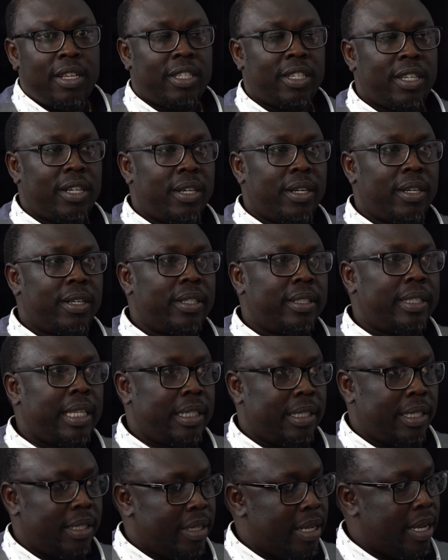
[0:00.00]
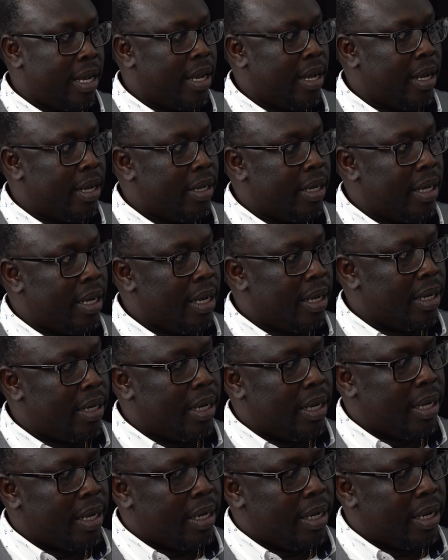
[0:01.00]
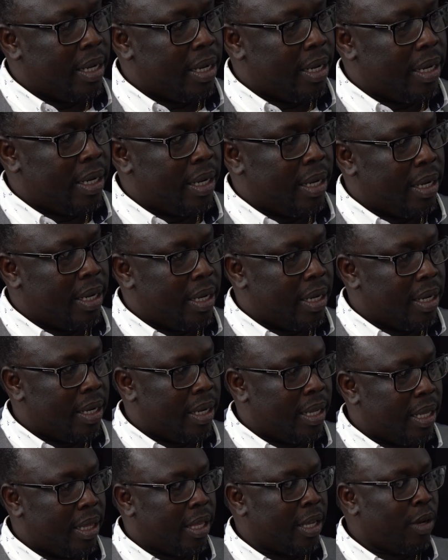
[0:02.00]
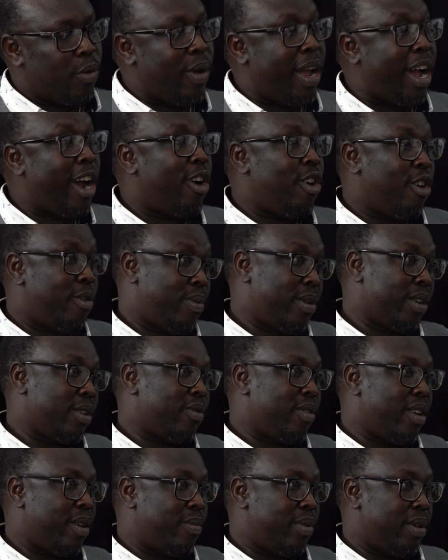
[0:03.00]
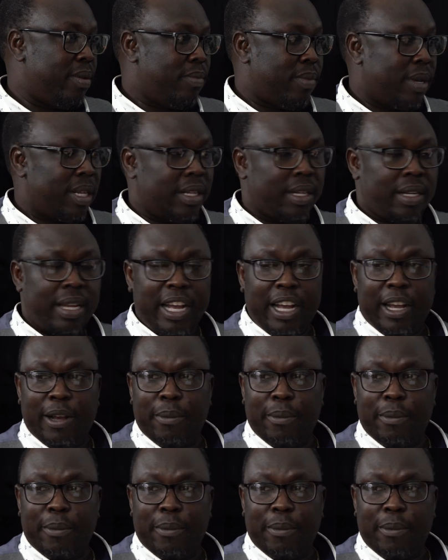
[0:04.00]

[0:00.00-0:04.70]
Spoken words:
So this is the thing we are hoping to happen. But